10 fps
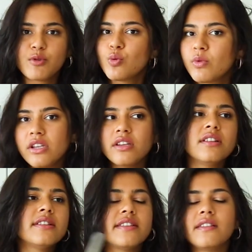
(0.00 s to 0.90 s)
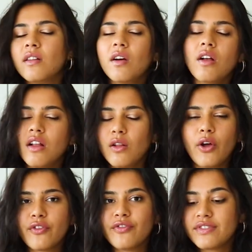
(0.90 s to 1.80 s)
tuiles and a
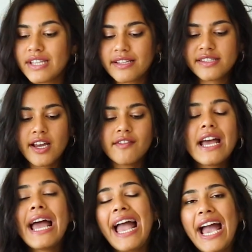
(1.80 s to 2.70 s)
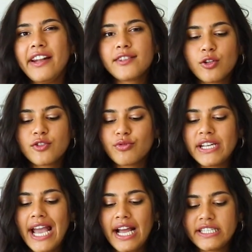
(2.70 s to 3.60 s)
lot of that stuff, and it's also
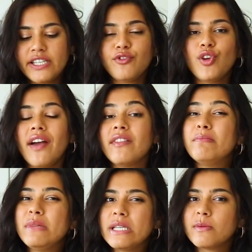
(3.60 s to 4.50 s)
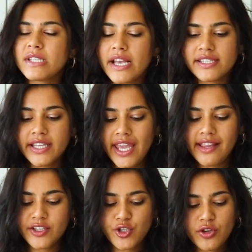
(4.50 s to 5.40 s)
really handy if you have a medium-sized
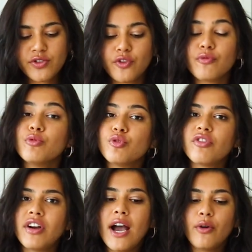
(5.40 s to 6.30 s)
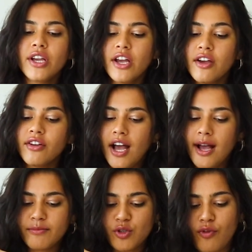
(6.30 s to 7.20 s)
cake that you can sort of move around,
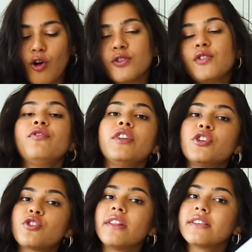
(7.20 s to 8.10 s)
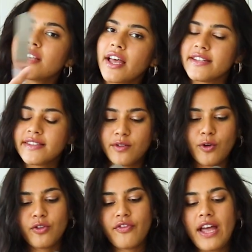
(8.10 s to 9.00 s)
so also finish on the sides and
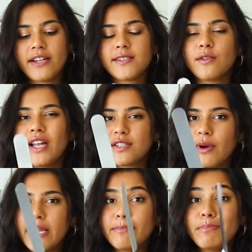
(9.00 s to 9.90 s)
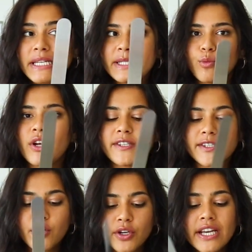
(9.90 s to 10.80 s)
all of that. So that's why medium one is
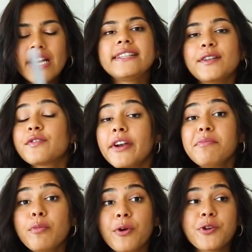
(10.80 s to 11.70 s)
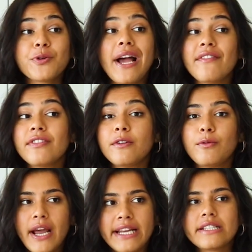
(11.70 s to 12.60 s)
good. And it's very important to have the
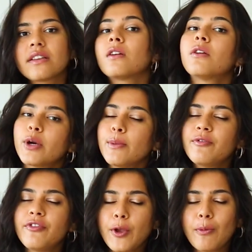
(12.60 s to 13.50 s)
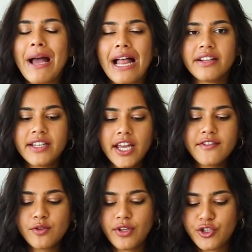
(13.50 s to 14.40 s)
right grip for your palette knife
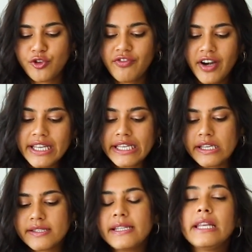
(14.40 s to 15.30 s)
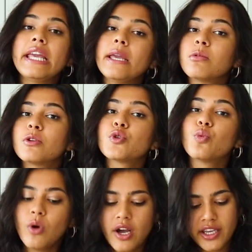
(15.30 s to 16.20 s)
so that you're very easily able to
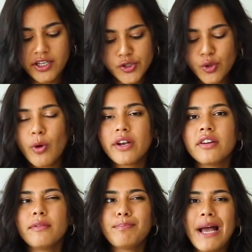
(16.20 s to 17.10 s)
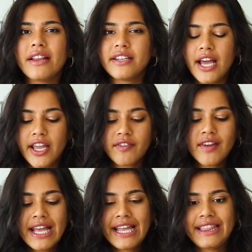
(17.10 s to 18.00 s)
work it. You don't want a palette knife
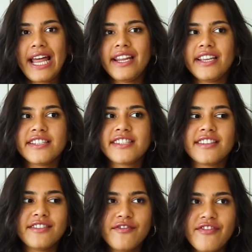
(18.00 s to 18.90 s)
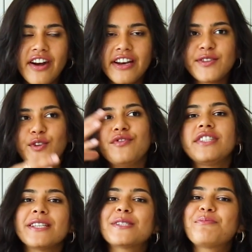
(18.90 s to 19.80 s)
that is very sort of
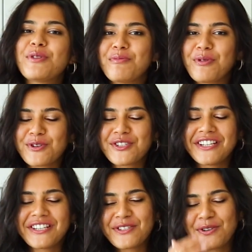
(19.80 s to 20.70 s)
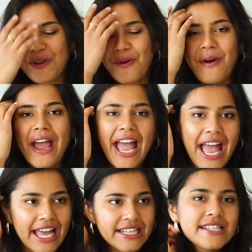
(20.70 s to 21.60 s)
disproportionate to your
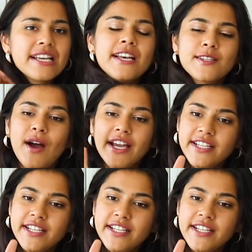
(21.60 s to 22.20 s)
hands. So I